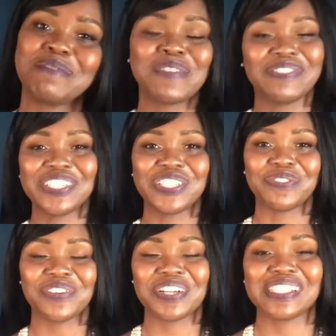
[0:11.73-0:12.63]
If this is your
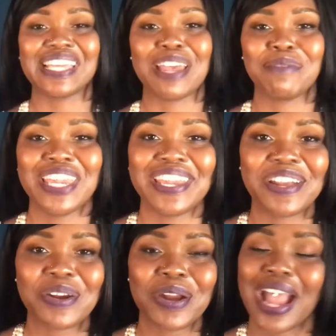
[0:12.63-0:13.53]
first time
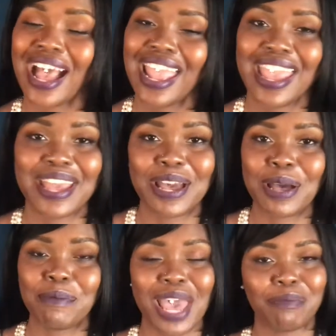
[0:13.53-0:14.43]
here, I
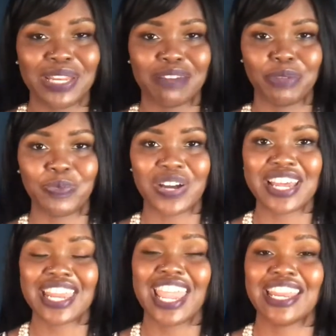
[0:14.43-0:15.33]
am
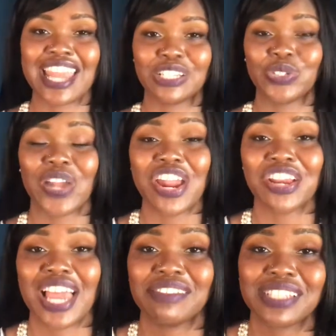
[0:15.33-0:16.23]
HappyNappy1, a natural hair,
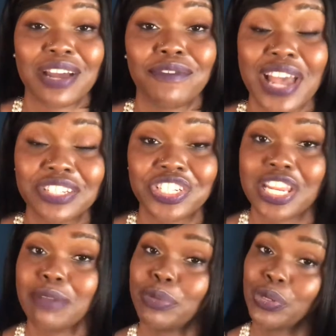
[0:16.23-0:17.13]
lifestyle, fashion,
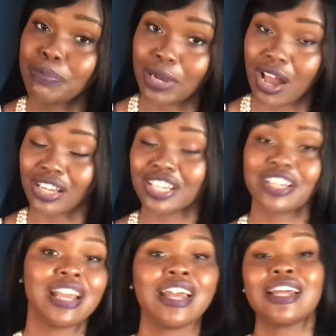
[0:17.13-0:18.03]
and beauty blogger.
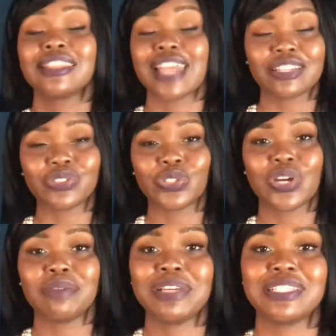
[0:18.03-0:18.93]
Thanks for
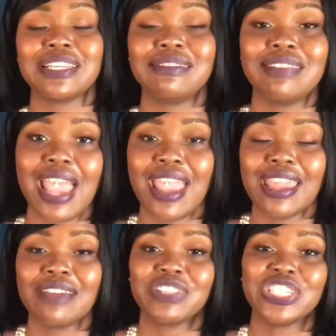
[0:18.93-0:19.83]
joining me
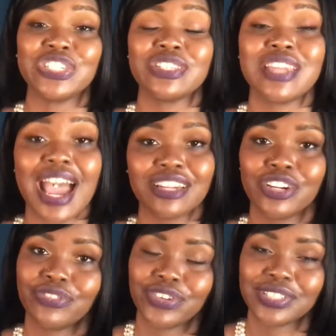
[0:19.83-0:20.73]
today. If this is not
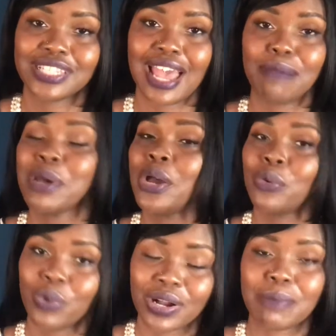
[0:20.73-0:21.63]
your first time,
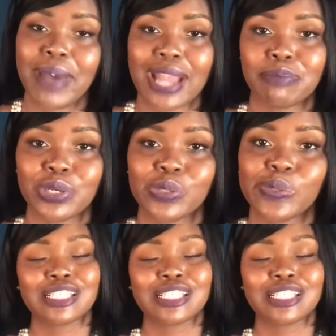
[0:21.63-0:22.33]
welcome back, boo.